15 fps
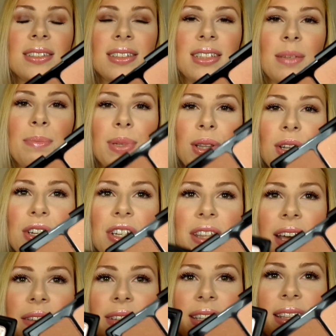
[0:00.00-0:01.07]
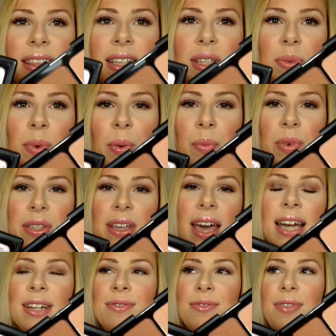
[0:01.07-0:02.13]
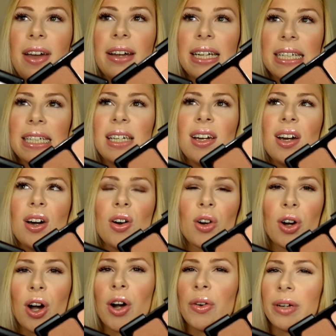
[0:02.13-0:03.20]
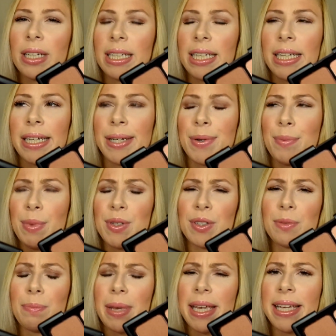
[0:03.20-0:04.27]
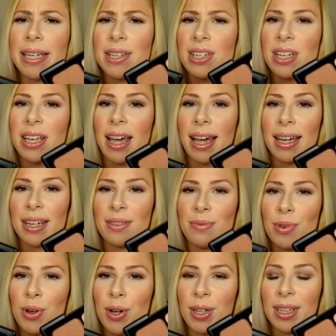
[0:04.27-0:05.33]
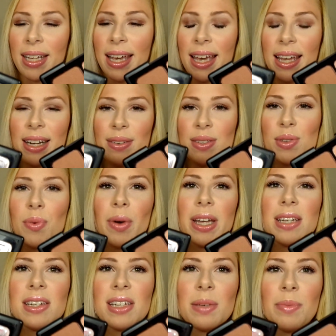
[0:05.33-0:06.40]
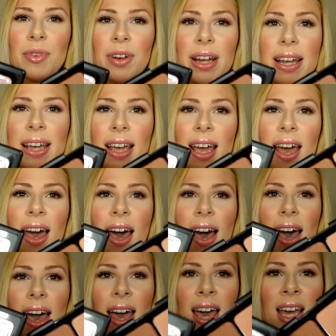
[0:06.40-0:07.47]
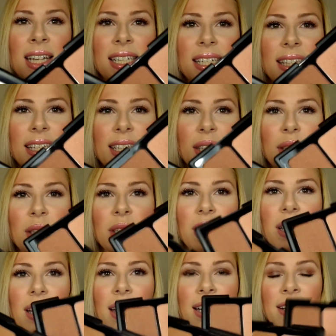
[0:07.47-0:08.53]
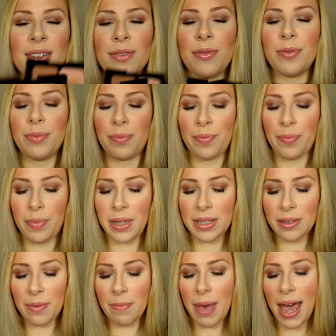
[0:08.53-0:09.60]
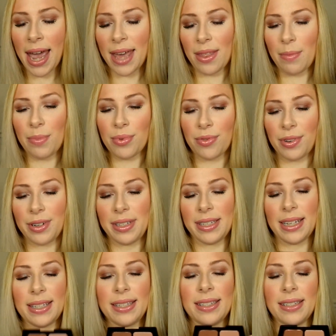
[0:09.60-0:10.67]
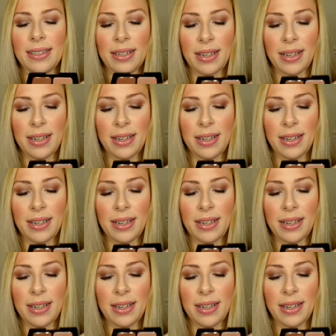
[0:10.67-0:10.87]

The blush that was in this one was a kind of very corally, almost peachy kind of colour, and it was quite shimmery. And this kind of, let's compare the bronzers.